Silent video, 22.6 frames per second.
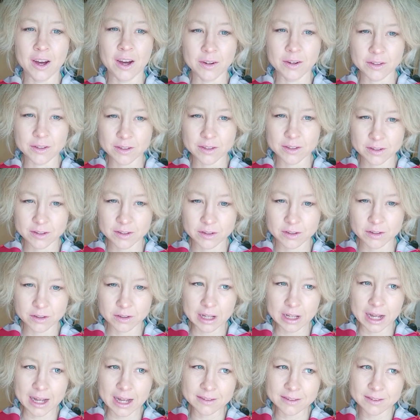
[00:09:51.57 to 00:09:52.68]

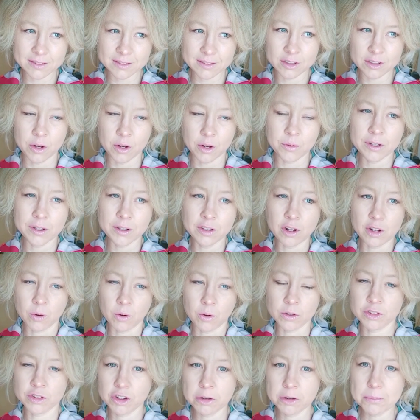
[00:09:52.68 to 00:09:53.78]
as, you know, in
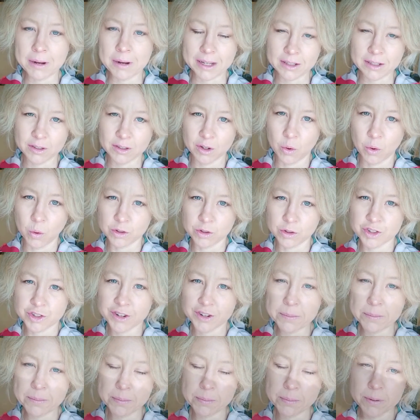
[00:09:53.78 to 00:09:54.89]
the long term, like the whole
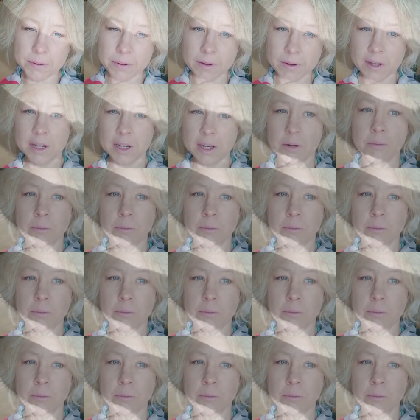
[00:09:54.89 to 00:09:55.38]
trip,